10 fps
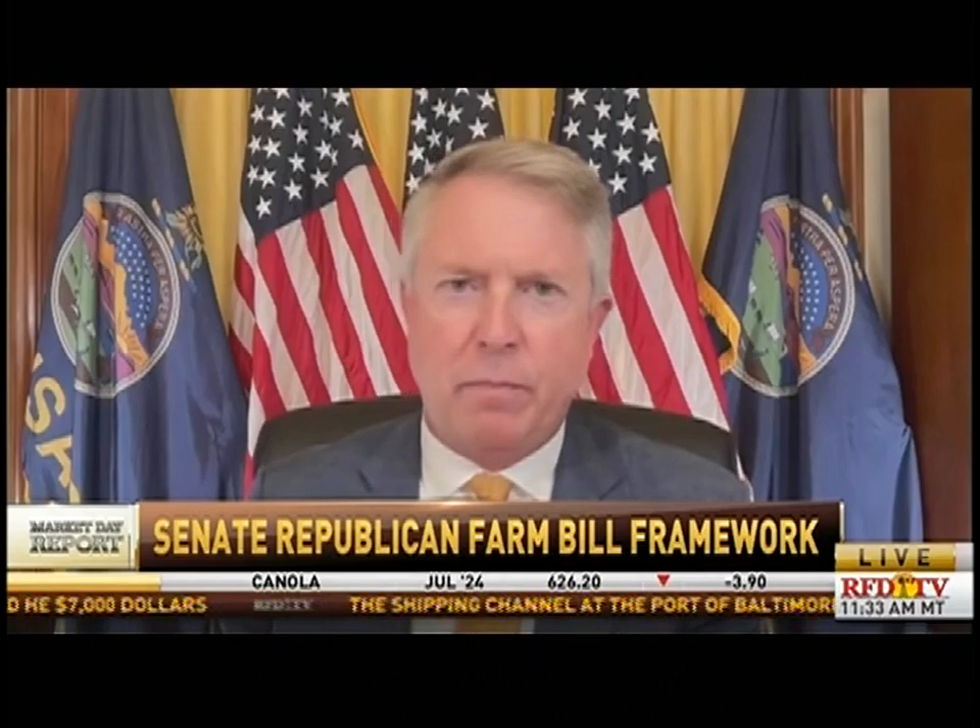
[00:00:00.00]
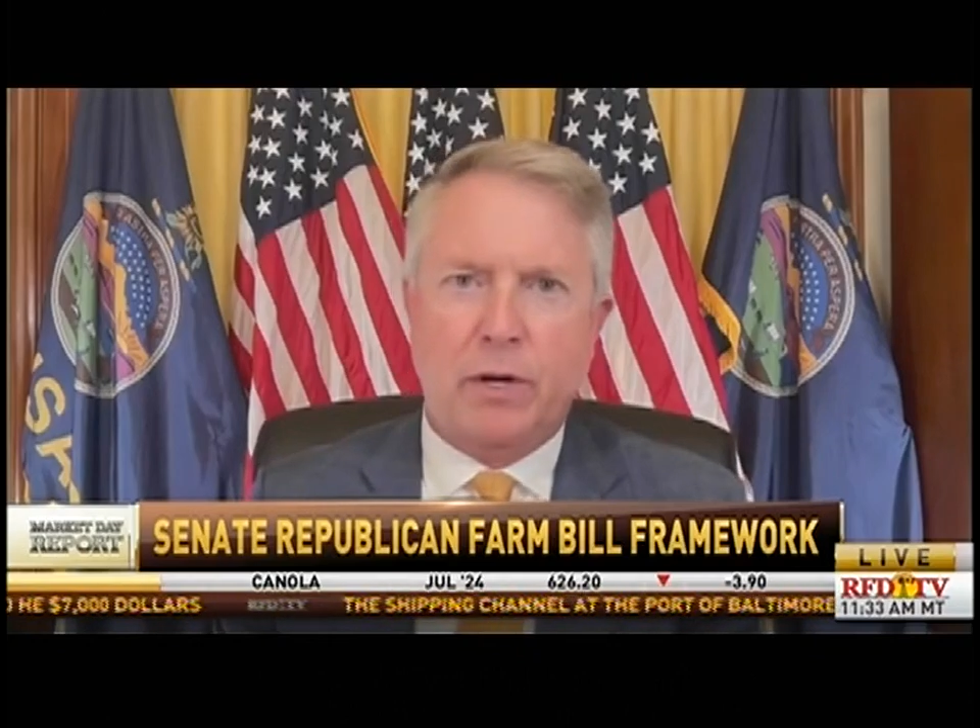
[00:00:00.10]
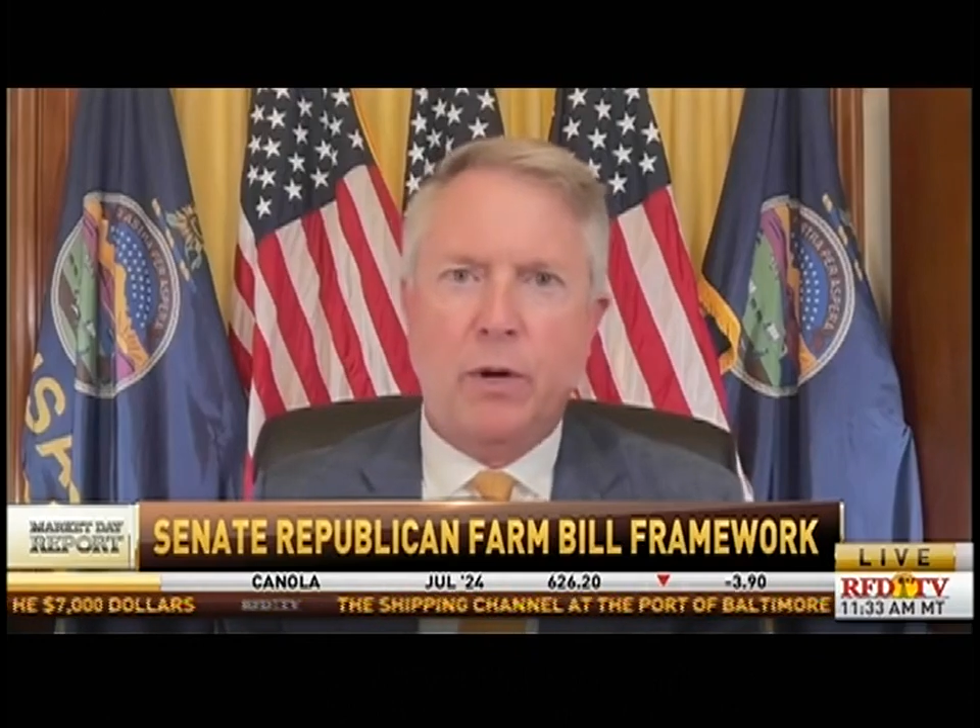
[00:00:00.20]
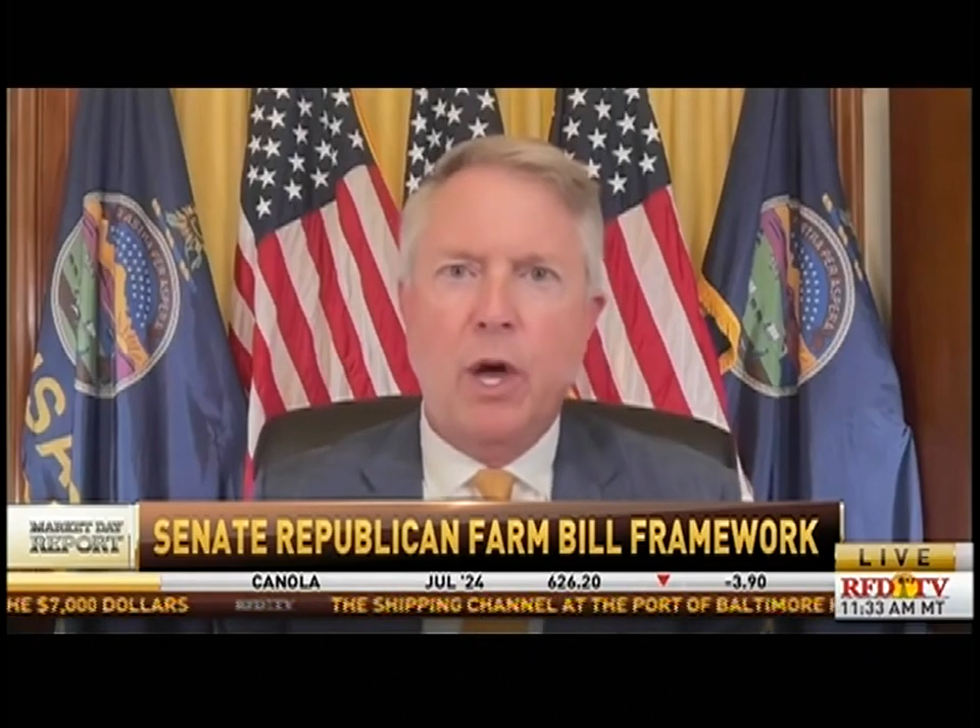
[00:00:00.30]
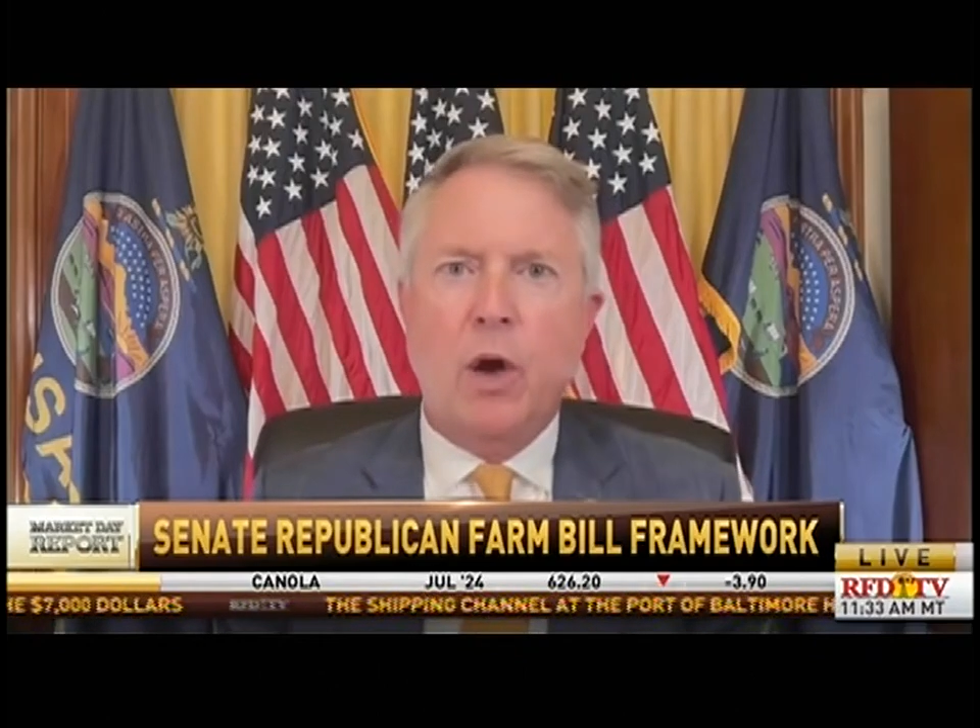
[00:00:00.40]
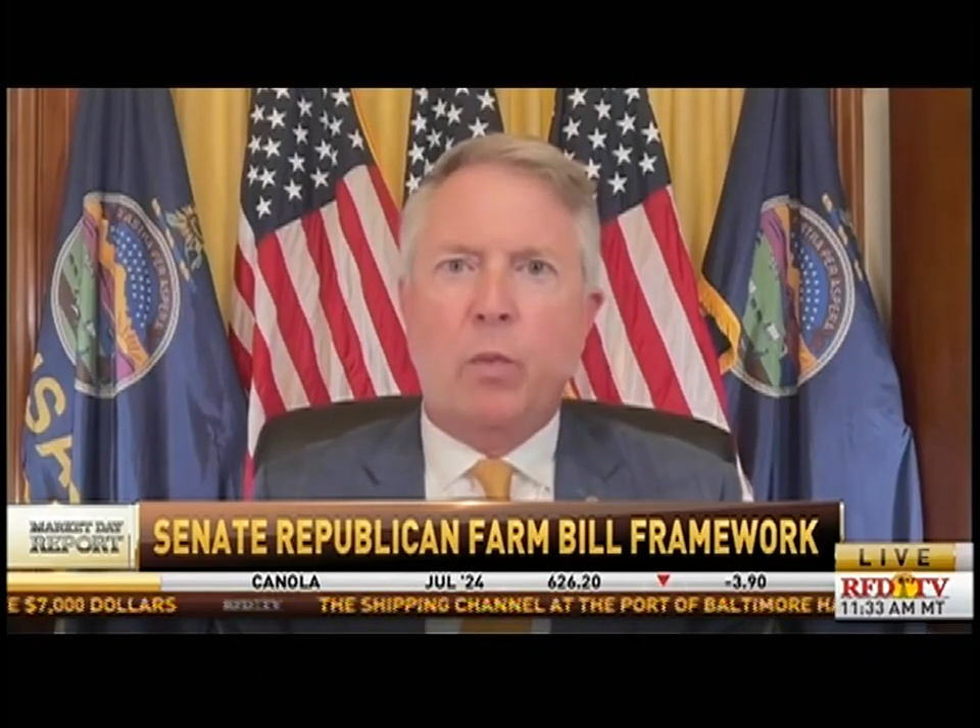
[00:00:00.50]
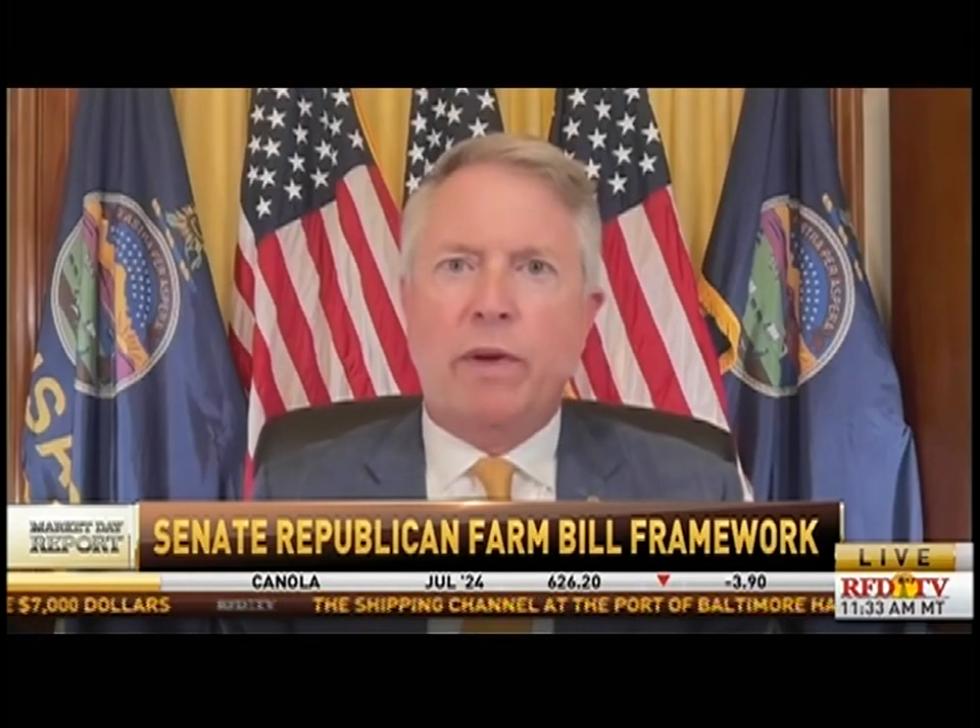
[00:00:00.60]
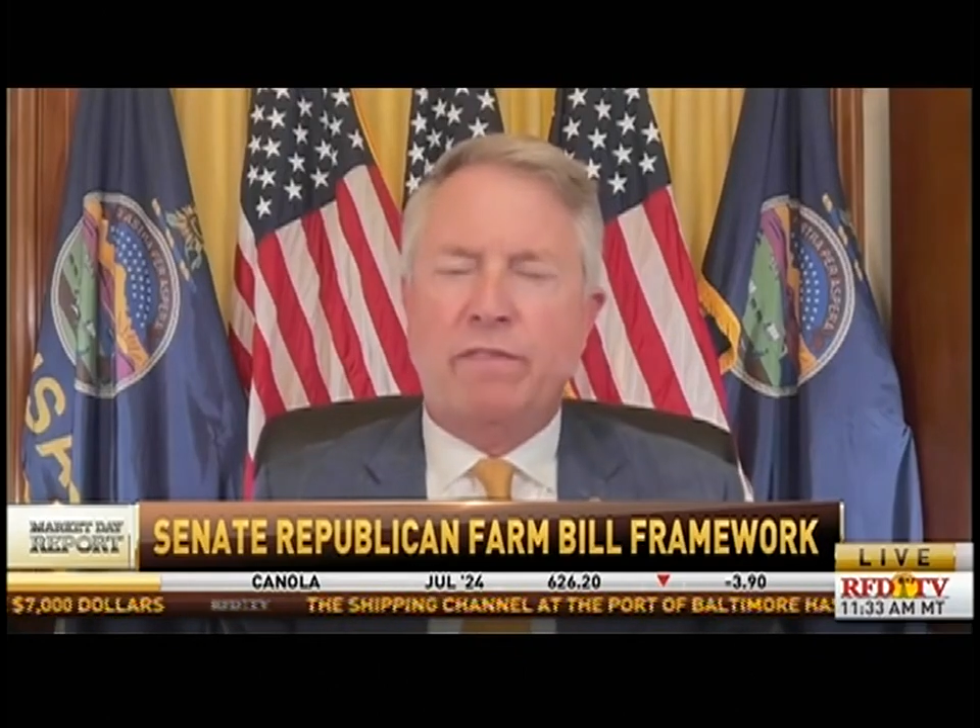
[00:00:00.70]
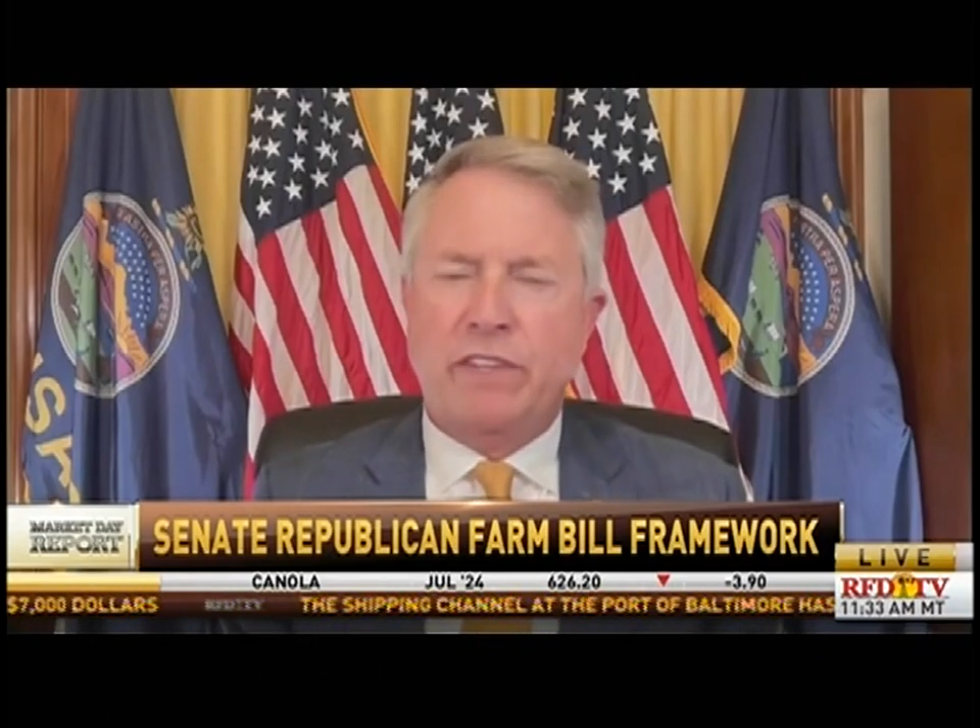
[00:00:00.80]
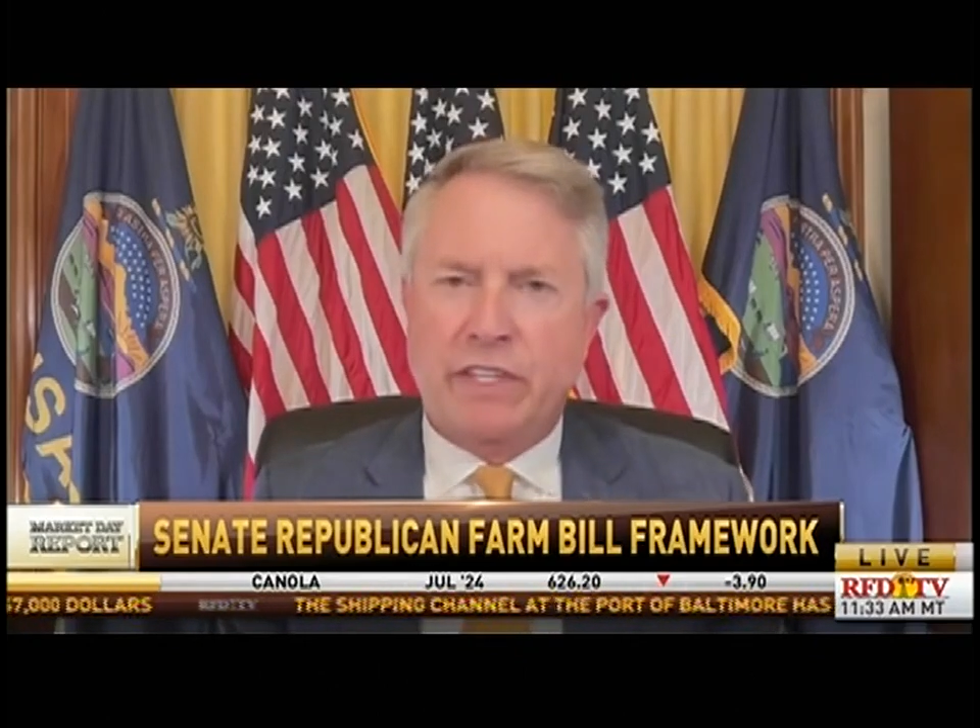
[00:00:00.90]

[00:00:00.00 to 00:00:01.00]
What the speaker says: Bill. We've